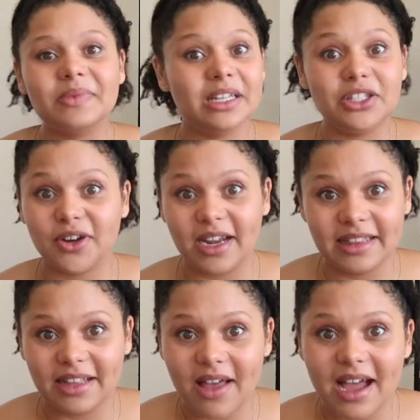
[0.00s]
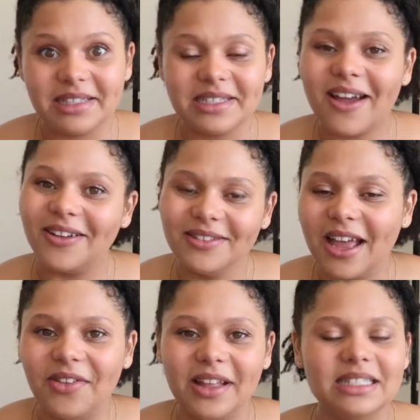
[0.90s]
It's great, they last.
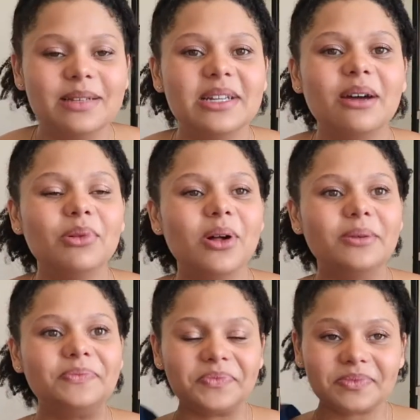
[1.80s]
I'll link some down below.